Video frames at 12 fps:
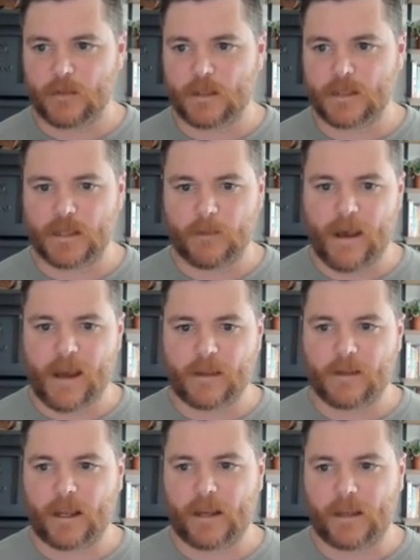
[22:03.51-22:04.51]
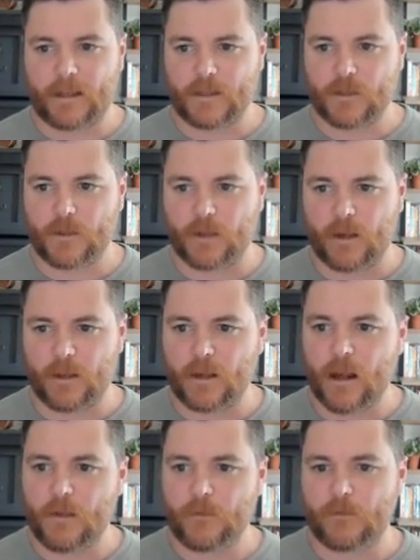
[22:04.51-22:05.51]
It's in the back and I can turn it on and
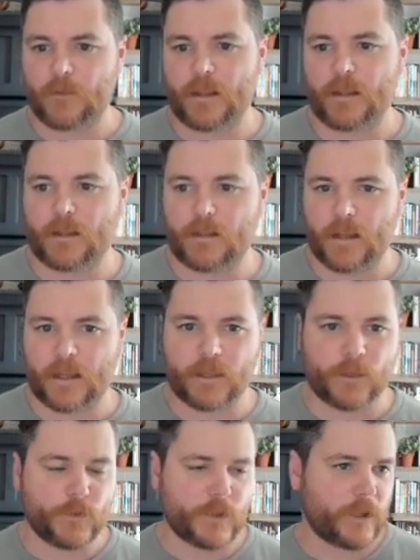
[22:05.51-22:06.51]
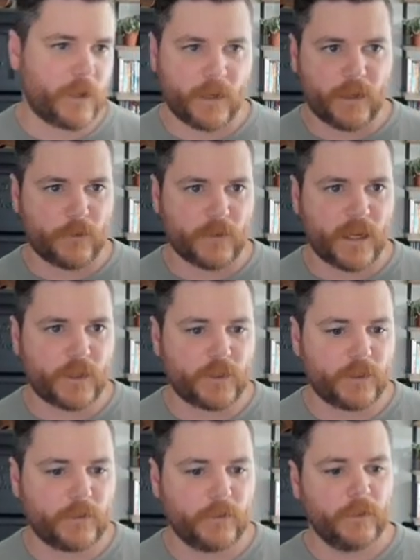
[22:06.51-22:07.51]
off and I can use it on any other
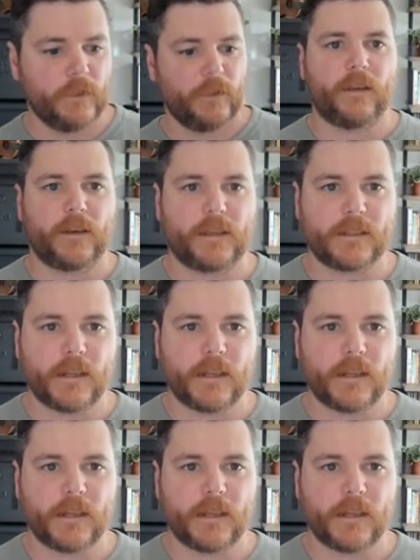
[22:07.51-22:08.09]
section and then it's